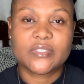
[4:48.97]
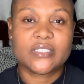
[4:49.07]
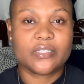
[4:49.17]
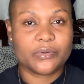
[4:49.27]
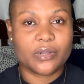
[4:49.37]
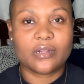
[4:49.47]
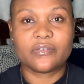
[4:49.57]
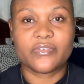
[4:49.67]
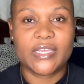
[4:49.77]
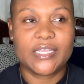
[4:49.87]
They were all
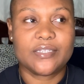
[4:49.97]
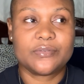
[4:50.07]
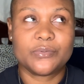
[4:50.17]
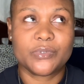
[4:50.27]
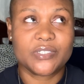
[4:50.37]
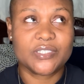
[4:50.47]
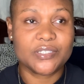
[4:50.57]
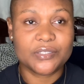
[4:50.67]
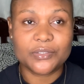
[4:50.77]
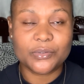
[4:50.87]
fine. We were
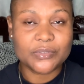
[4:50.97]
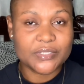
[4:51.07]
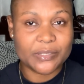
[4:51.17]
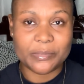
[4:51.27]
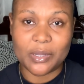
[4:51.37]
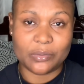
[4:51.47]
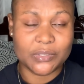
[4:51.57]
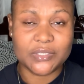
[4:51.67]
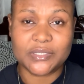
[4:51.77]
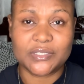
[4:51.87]
still in the same
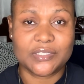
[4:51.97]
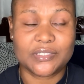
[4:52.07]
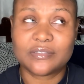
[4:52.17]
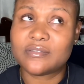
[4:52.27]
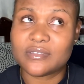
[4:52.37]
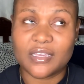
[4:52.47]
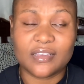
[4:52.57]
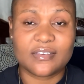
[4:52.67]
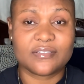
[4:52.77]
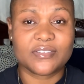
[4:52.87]
house.
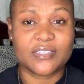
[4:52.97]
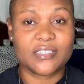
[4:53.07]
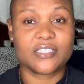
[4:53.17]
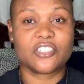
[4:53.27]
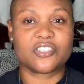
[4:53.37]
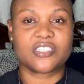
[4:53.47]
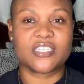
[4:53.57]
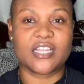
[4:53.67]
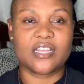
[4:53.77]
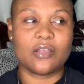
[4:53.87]
Yeah, everything. It's just
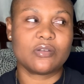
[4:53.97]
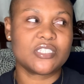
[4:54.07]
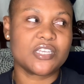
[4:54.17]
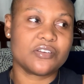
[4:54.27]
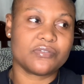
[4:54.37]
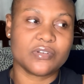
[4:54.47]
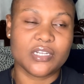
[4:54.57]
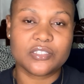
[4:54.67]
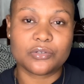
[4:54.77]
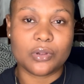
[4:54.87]
that I was careful
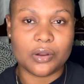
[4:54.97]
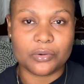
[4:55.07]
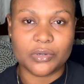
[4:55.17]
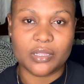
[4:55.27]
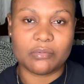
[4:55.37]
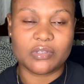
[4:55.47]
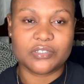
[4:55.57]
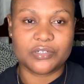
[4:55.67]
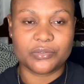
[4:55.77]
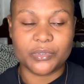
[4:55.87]
not to go around them a
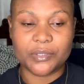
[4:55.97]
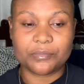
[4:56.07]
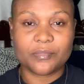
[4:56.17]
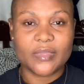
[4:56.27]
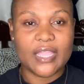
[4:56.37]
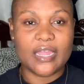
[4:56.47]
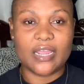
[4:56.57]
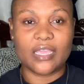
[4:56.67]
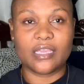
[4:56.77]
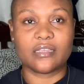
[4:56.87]
certain way. And
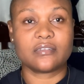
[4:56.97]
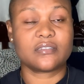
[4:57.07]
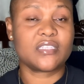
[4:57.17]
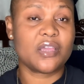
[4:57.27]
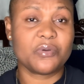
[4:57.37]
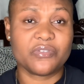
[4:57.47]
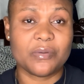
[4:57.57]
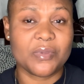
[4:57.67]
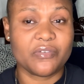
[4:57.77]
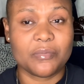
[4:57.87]
I stay away
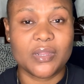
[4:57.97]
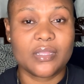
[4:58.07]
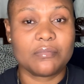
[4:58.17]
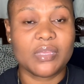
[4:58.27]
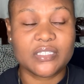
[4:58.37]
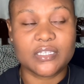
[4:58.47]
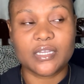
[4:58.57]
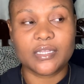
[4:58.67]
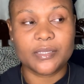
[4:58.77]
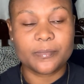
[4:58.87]
from everybody,
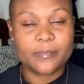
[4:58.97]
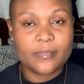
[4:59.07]
basically.